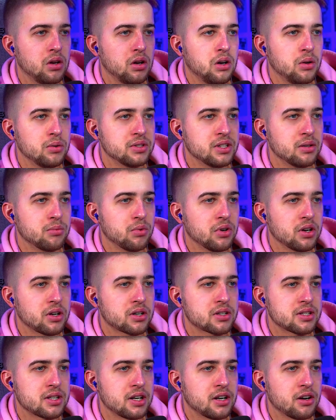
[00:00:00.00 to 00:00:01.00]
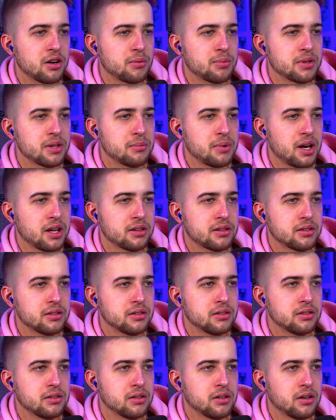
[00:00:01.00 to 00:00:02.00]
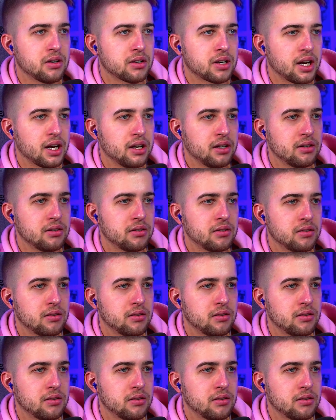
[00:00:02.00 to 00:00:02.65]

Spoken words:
Oh, it didn't work, so they didn't open their mouth. Okay.